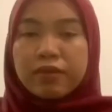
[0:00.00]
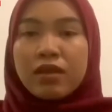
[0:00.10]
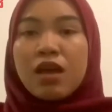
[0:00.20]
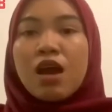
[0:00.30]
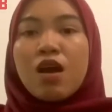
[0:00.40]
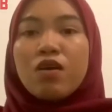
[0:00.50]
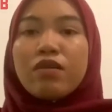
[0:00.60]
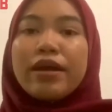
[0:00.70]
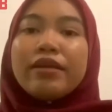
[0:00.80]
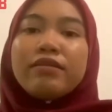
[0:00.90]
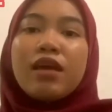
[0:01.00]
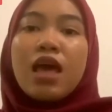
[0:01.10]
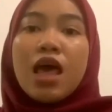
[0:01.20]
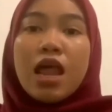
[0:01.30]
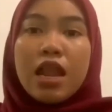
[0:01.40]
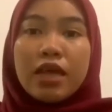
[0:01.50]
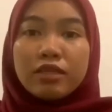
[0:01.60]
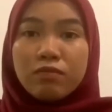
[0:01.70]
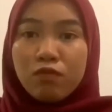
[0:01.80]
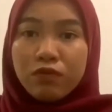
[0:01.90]
Alright, let's
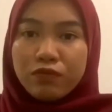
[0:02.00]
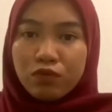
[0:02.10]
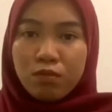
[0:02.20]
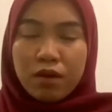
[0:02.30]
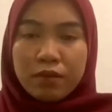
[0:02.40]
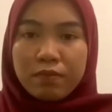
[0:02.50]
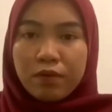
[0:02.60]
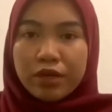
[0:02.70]
move to my point.